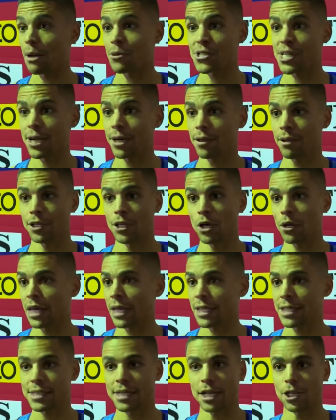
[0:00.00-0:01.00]
was there. You know,
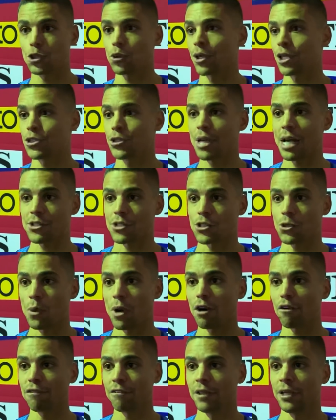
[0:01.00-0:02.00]
like I said, I joined in
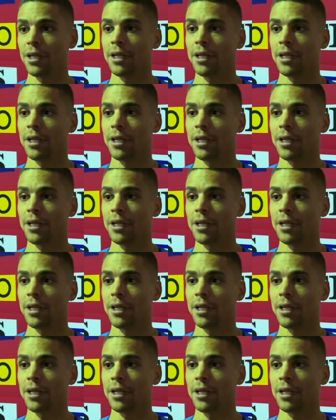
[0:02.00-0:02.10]
2012.